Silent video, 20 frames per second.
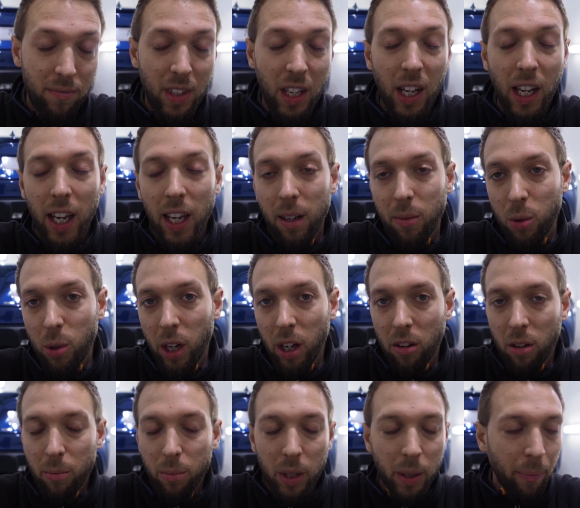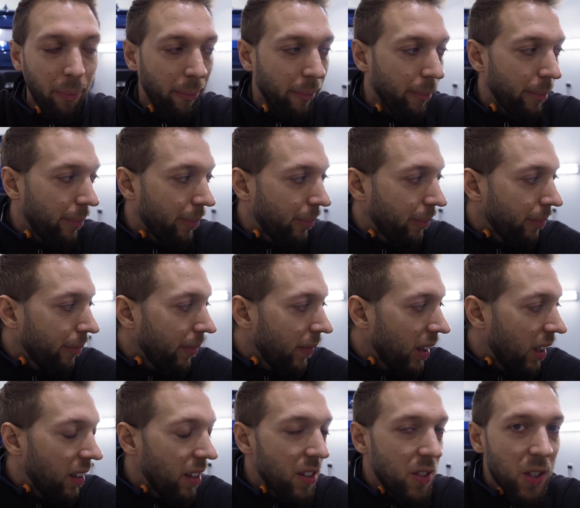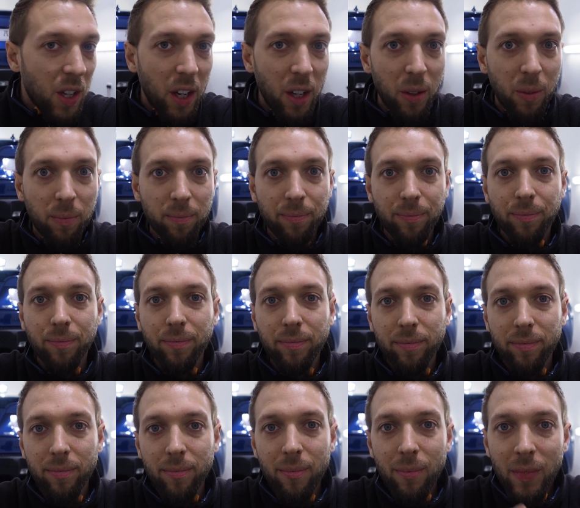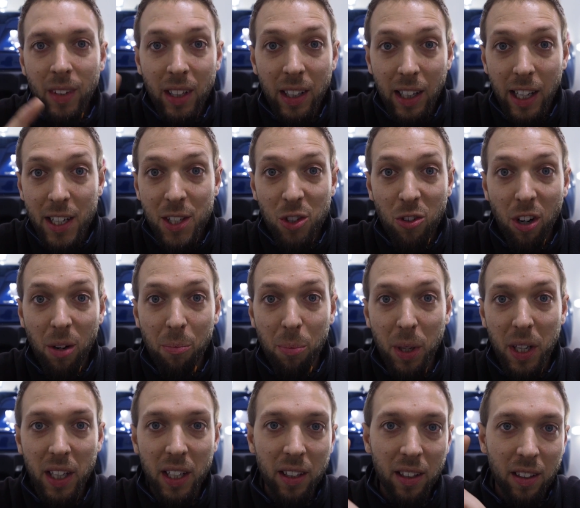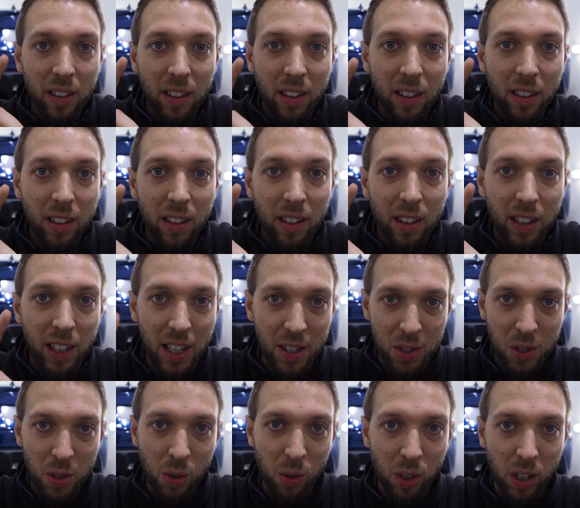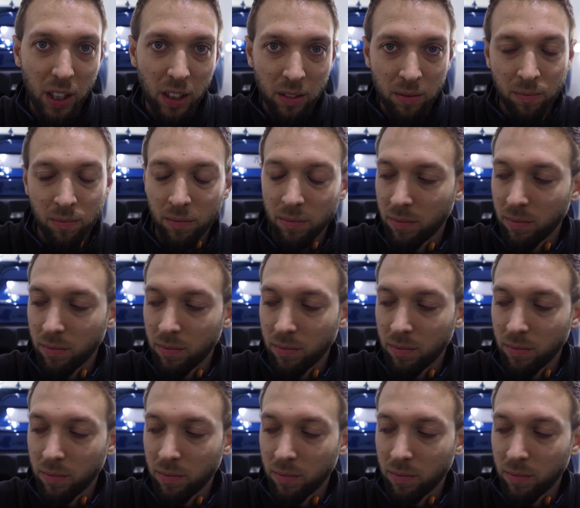Okay, I'm quite grumpy. So, less grumpy, less talking.